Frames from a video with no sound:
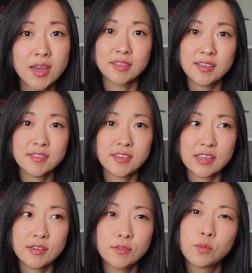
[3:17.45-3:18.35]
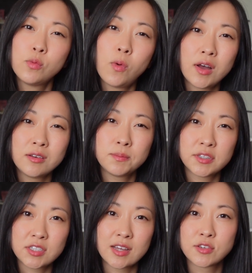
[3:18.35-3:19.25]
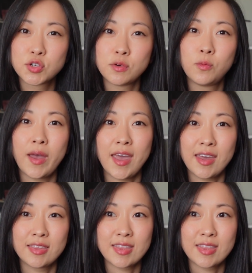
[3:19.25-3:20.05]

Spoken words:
this is one potential way